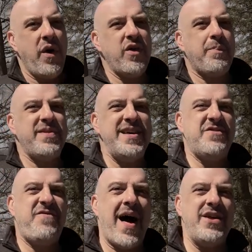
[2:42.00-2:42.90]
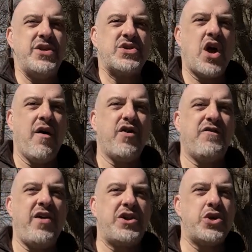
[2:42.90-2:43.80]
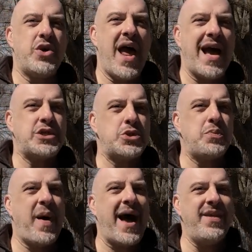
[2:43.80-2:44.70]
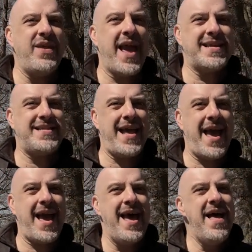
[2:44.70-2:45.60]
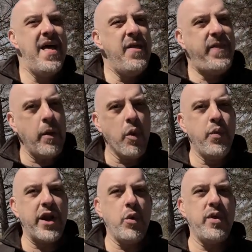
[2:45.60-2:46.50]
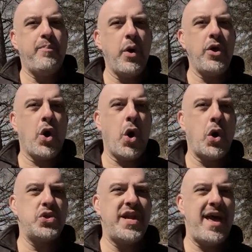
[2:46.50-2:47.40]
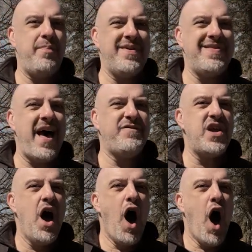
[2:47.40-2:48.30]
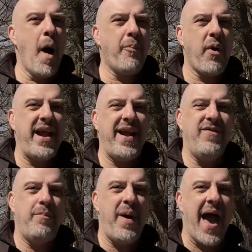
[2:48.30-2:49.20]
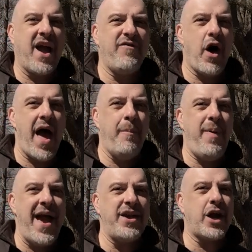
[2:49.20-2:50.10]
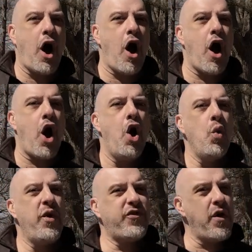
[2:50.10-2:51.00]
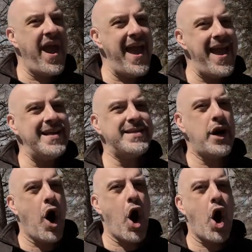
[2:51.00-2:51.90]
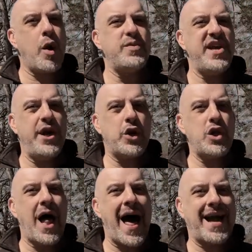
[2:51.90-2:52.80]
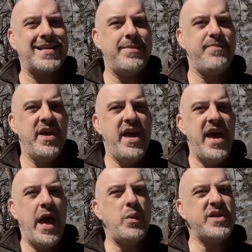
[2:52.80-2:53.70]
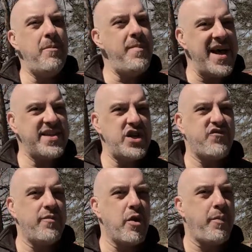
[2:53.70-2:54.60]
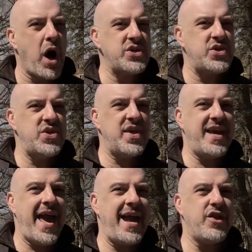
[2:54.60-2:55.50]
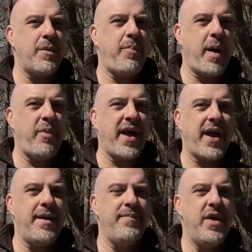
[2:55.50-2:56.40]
When the police finally discovered Fletcher and Axler's body the next day, they were riddled with bullet holes and had been left upright in the back of the abandoned car with their hands and arms interlocked. It was a message from their bosses in the gang to the public.